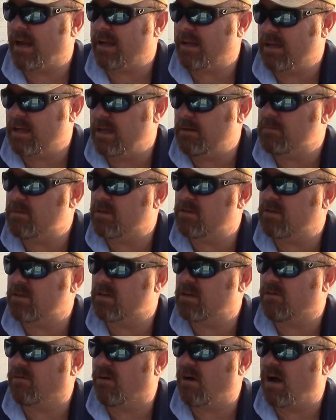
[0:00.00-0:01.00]
I can keep this
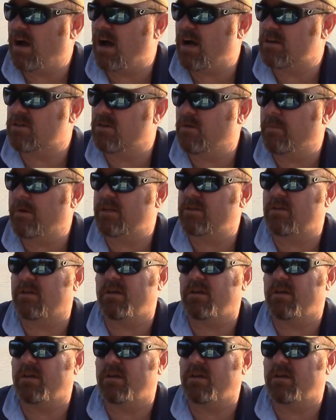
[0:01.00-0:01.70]
in the garage, nobody's